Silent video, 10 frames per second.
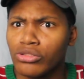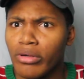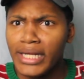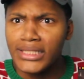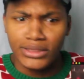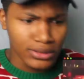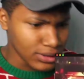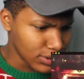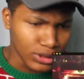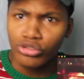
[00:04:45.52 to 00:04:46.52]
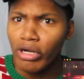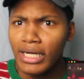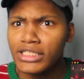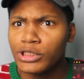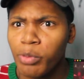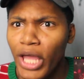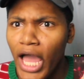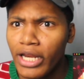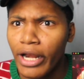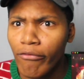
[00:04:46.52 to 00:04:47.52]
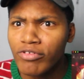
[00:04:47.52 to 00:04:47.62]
the greatest spit I've